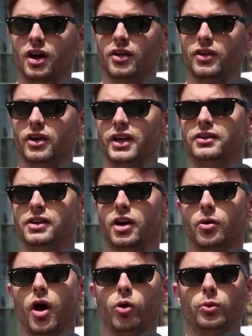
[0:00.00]
and that he, you
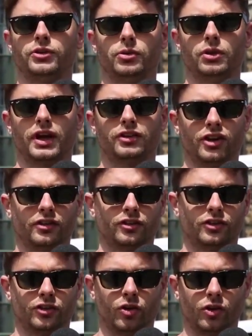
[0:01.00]
know, hopes he will get a chance
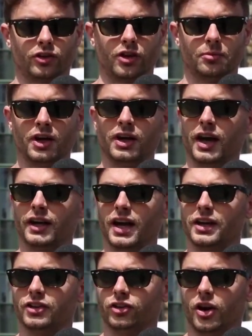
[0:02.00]
to talk to them.
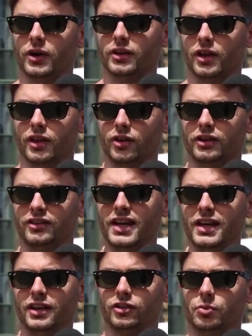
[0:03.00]
Again, showing that there are
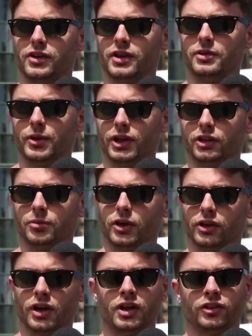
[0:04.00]
tiers within
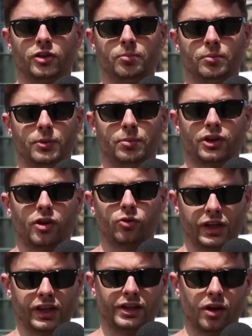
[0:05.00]
Bilderberg. Some people don't
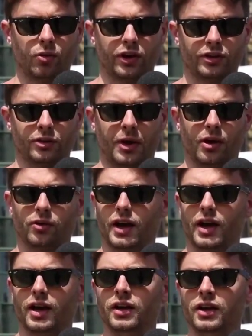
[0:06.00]
really know what it's about.
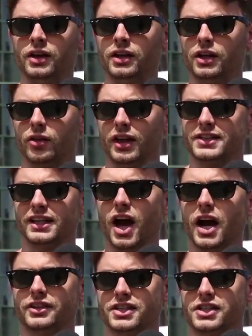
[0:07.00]
They're, you know, they're
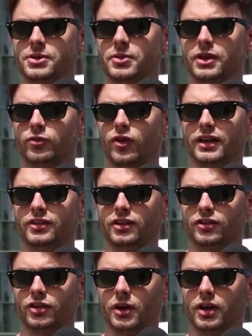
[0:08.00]
delighted to be
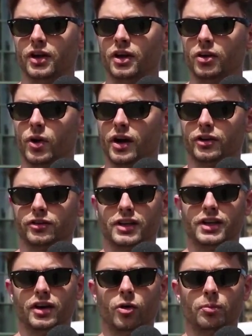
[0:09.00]
invited to it, whereas
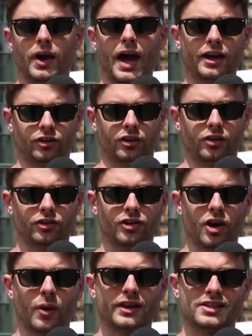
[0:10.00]
the upper echelons
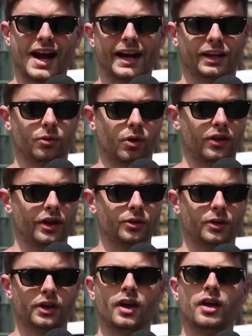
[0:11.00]
know exactly what they're
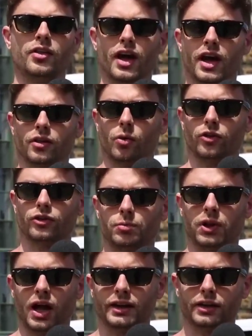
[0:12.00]
doing. They're the ones
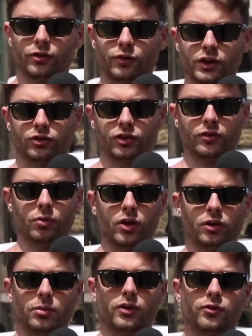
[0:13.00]
planning the future of the
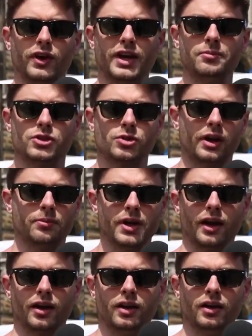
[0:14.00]
world. But for him to
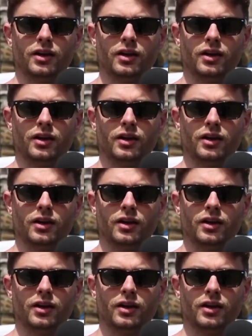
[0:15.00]
admit